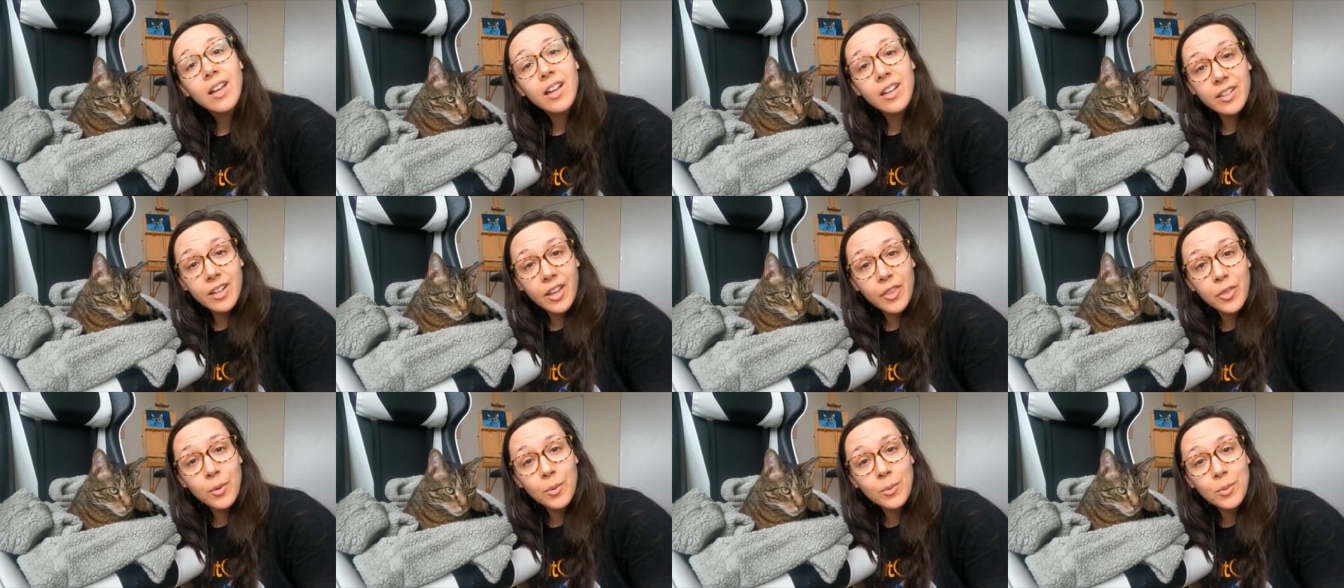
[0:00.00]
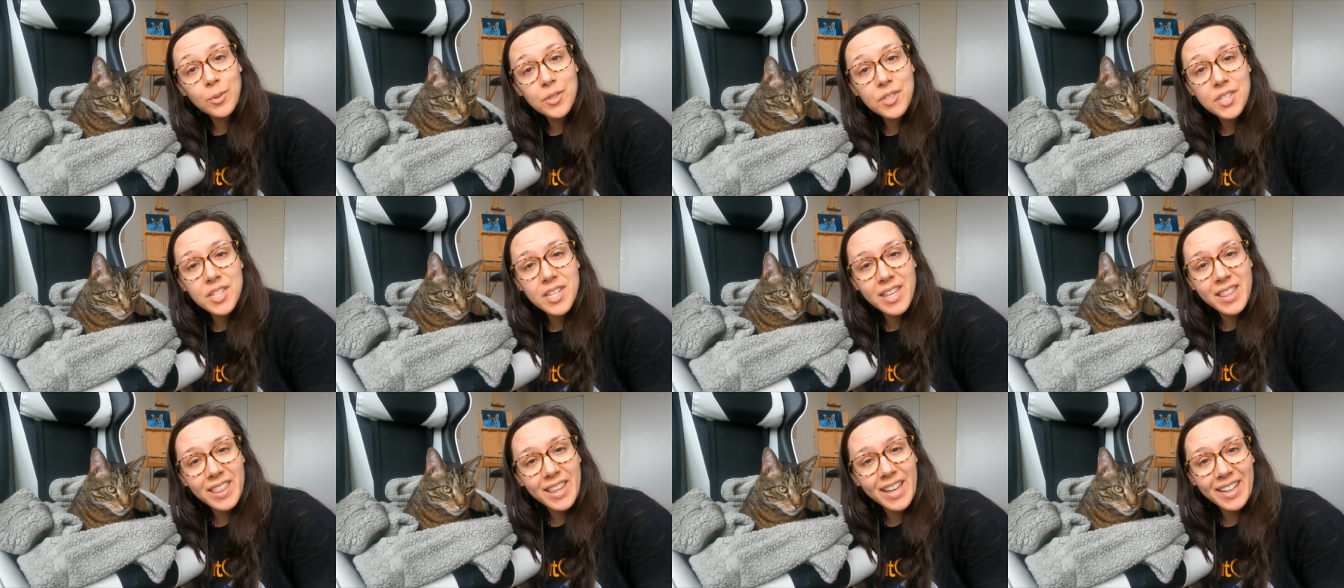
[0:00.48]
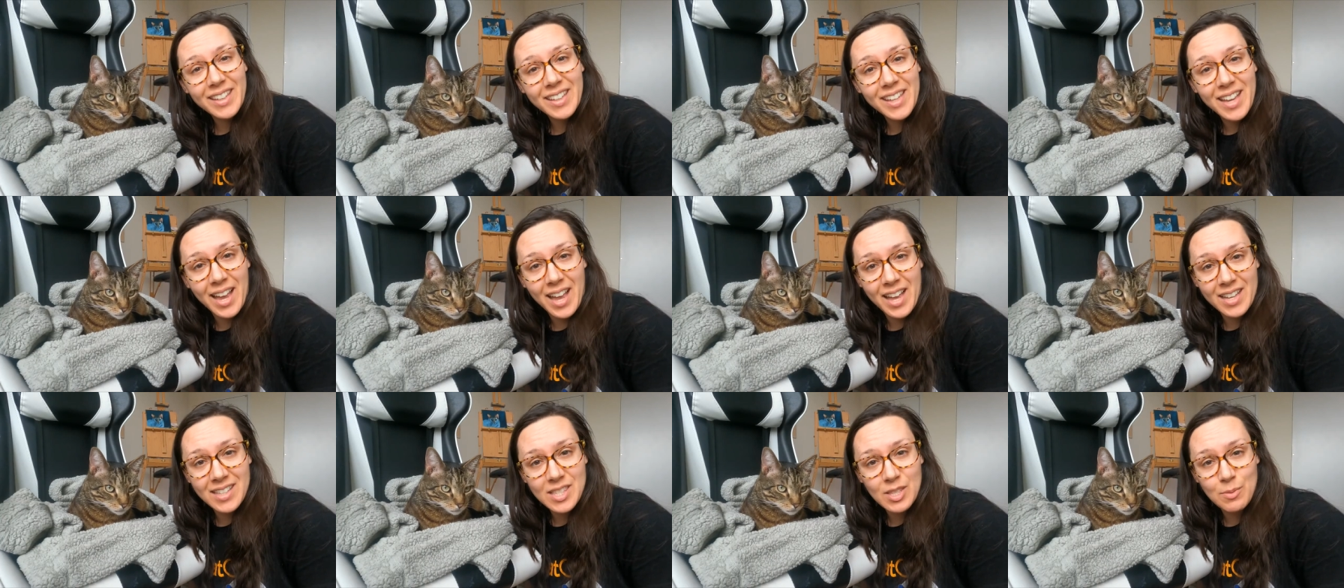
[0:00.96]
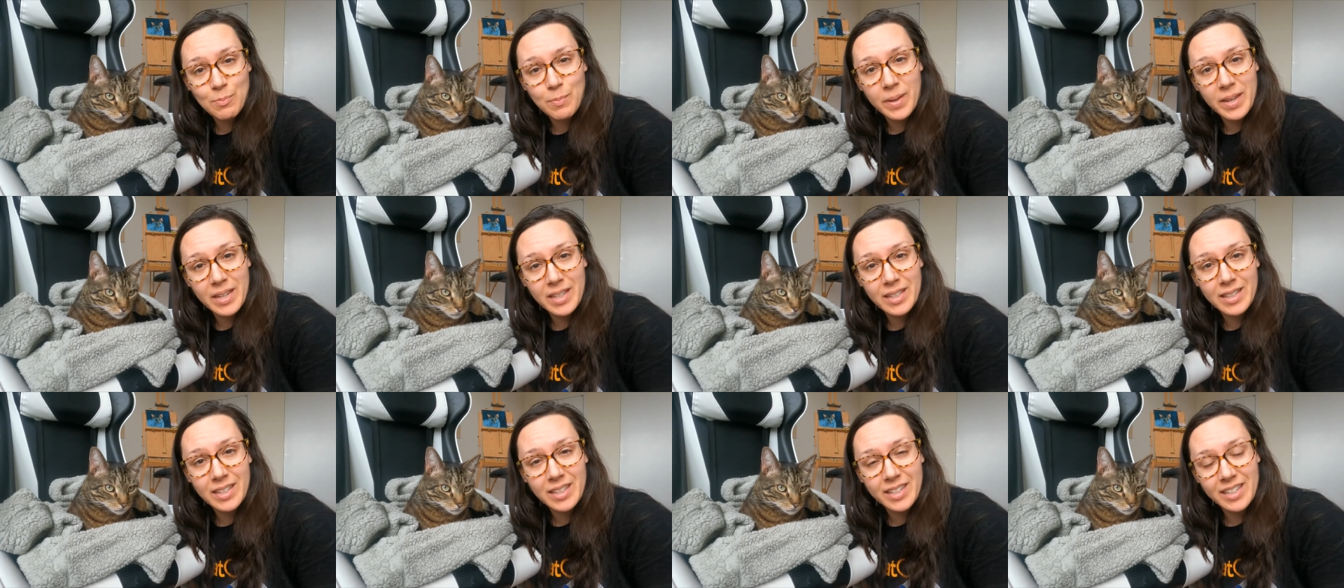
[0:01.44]
Another routine that cats
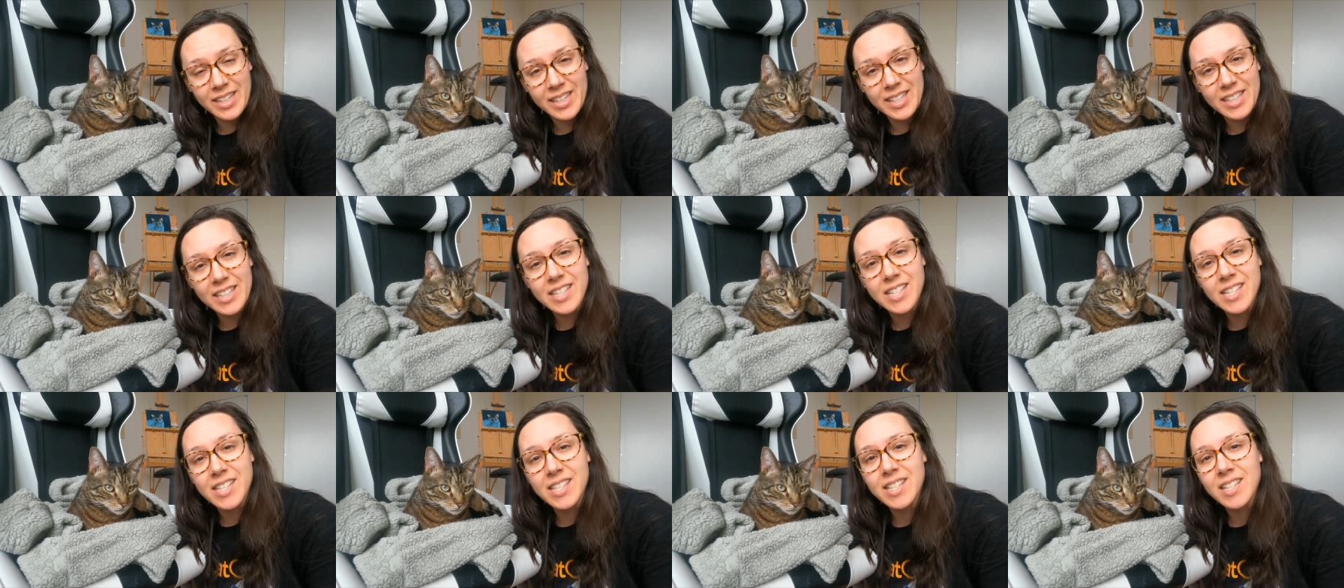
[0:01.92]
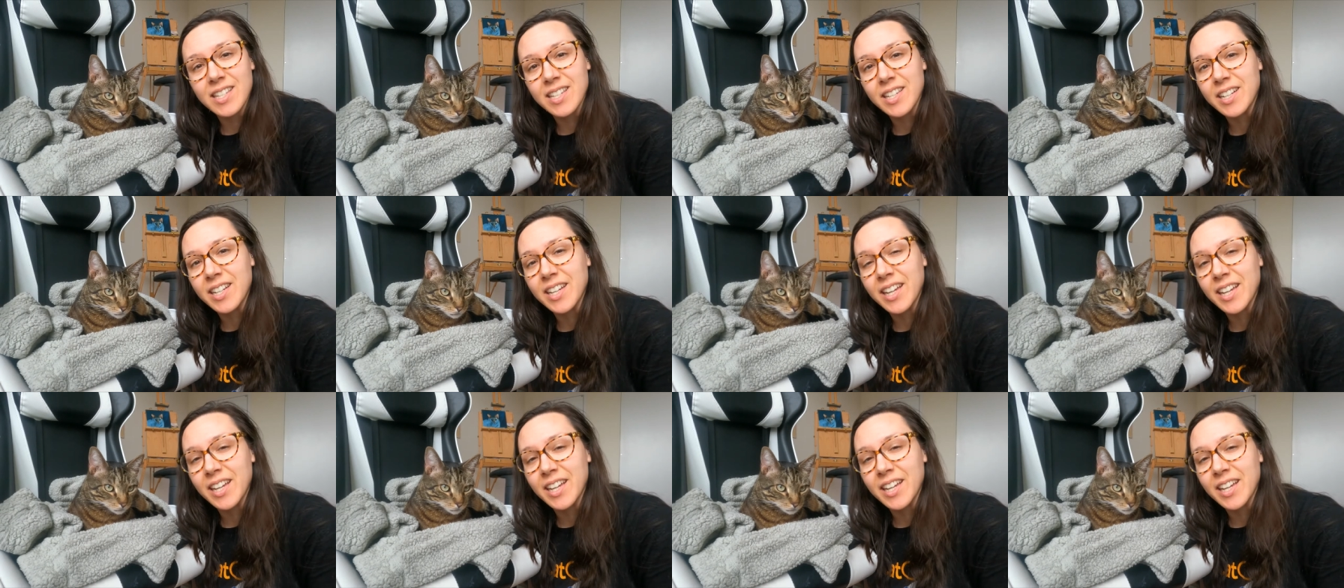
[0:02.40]
might like is a